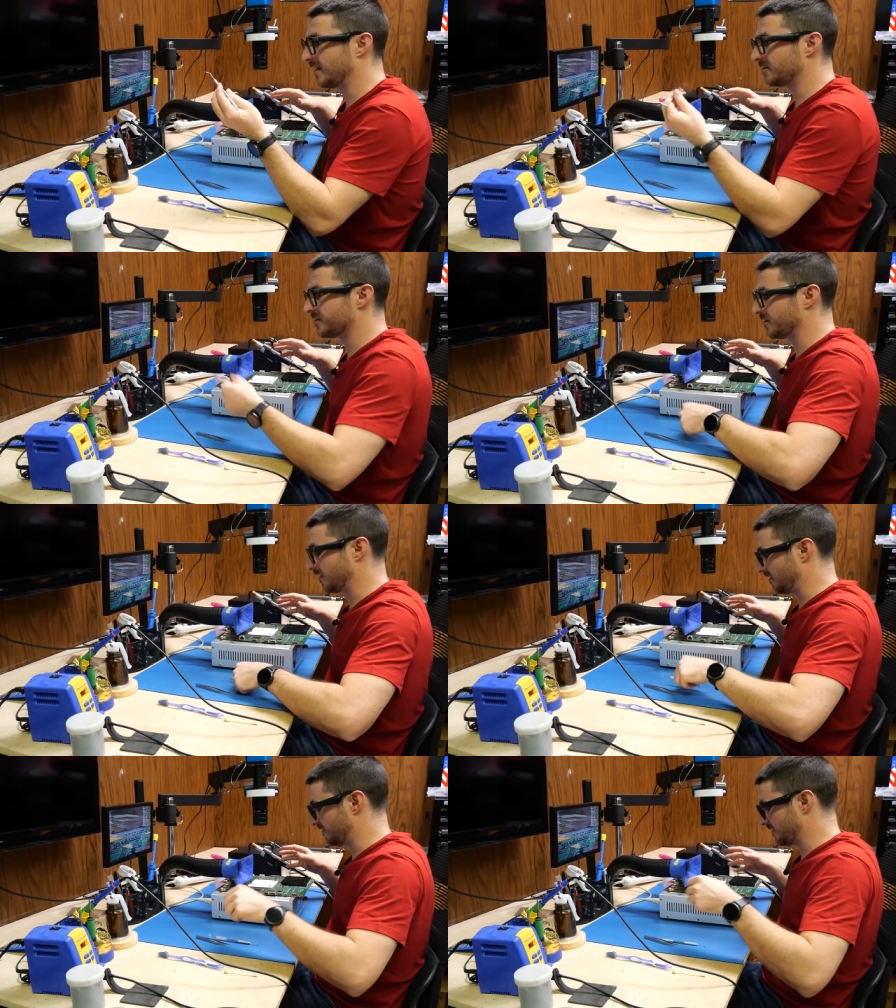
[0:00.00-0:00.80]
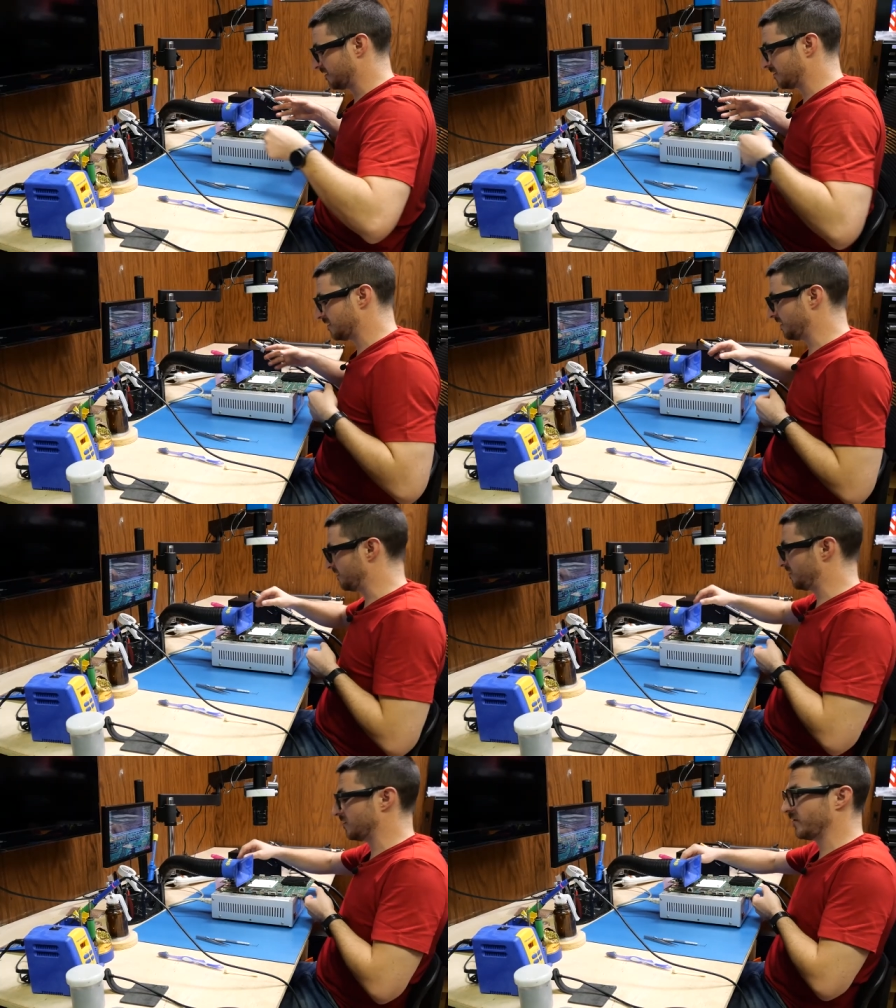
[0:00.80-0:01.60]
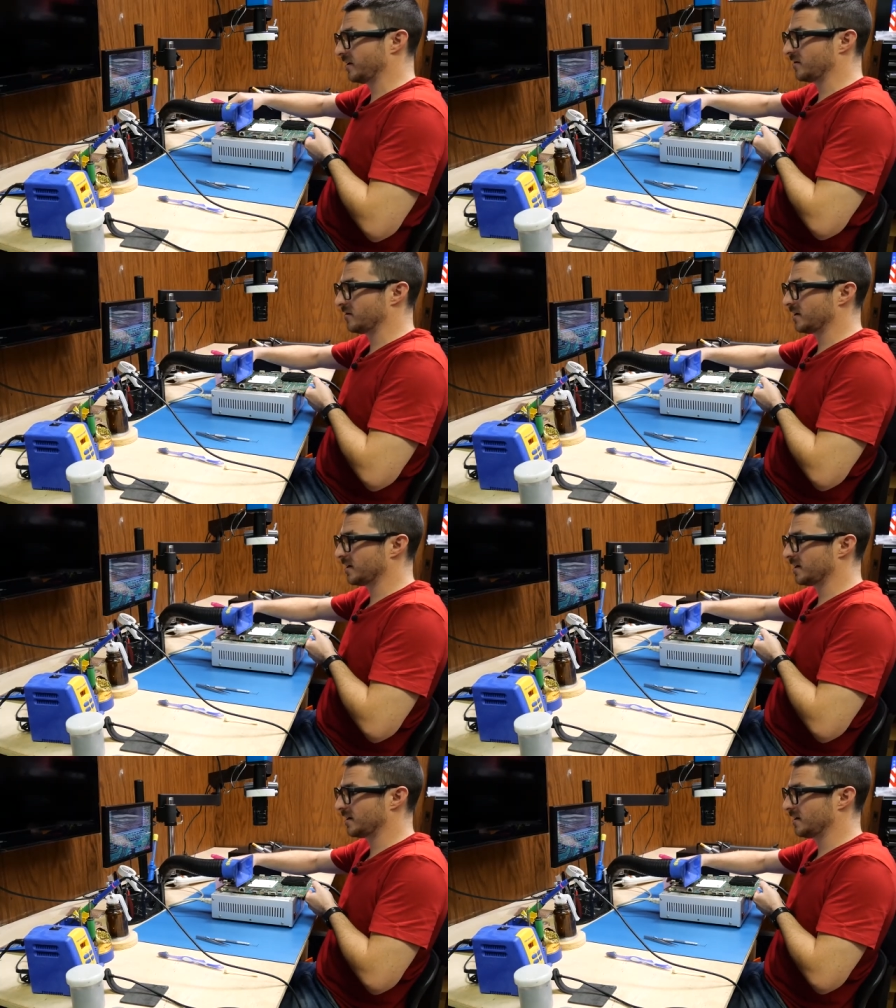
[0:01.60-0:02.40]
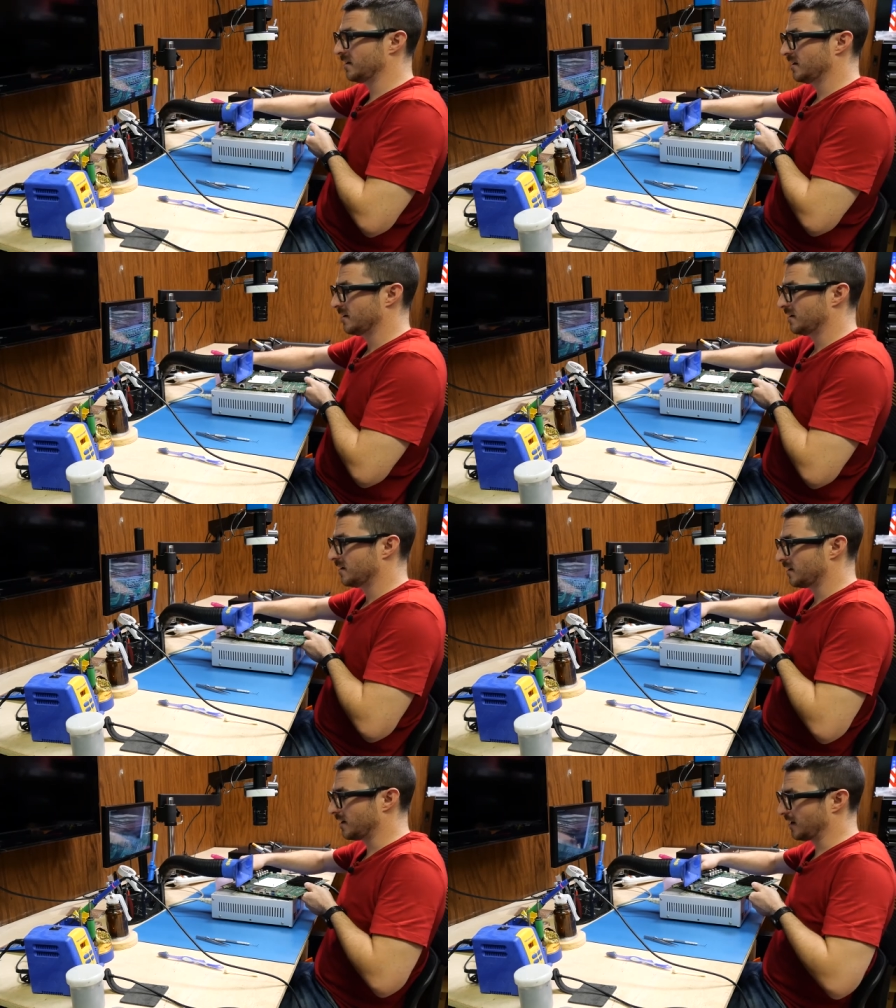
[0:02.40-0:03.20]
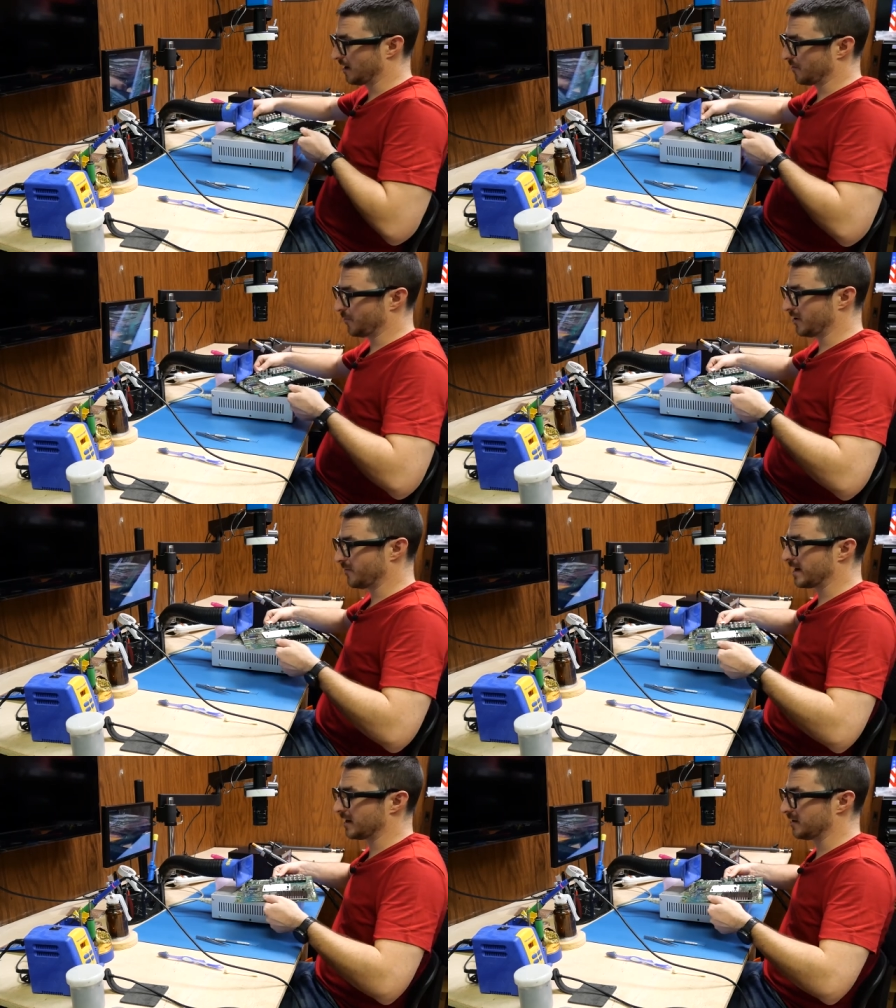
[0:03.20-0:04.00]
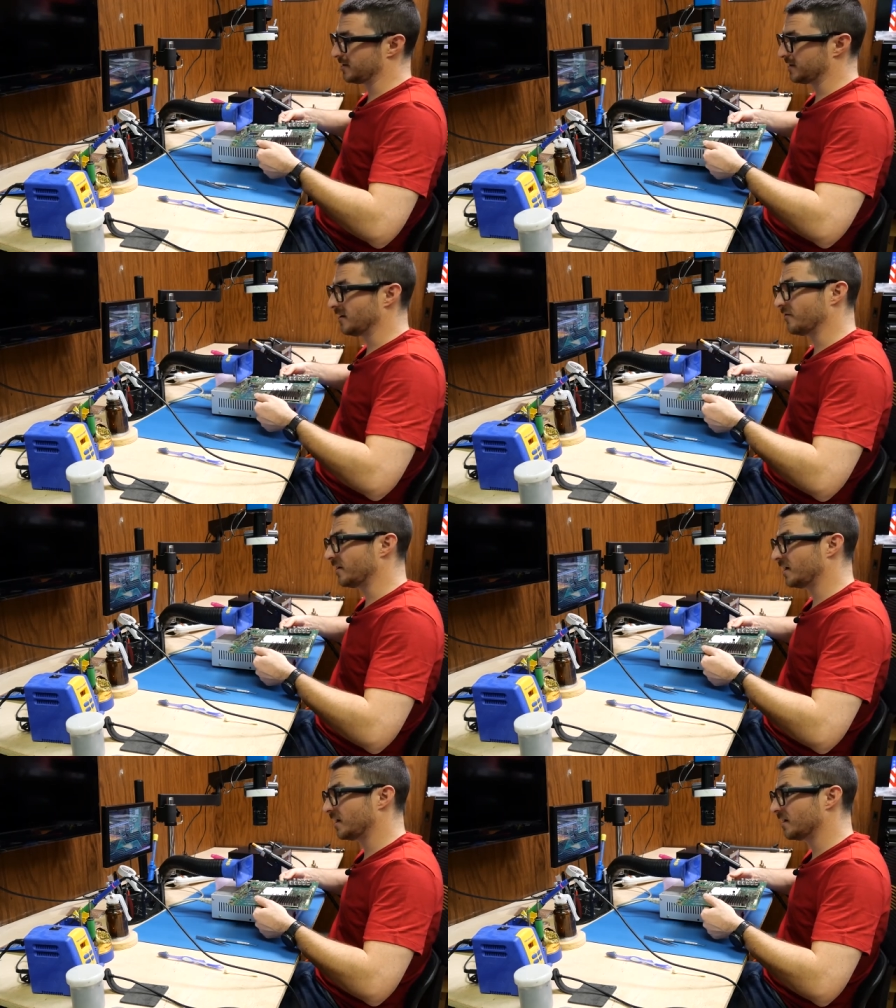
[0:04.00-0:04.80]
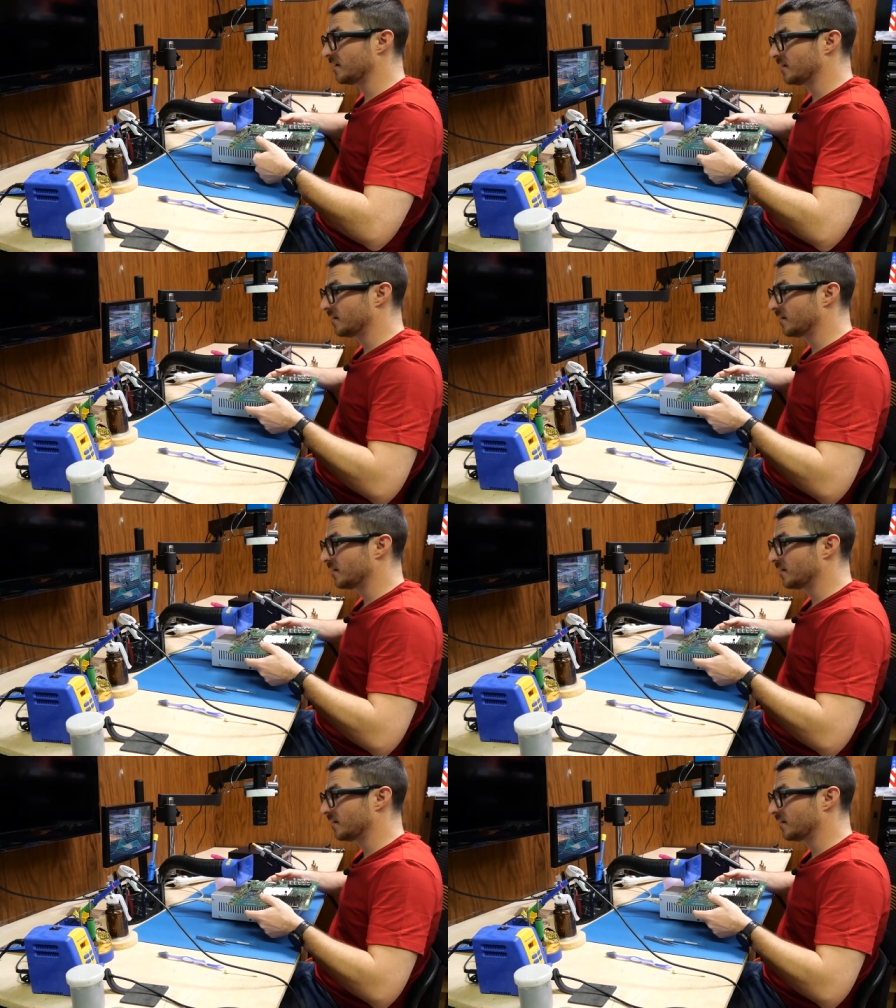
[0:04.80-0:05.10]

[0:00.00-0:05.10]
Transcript: And also good. All right, so we can go ahead and put it back in the TV.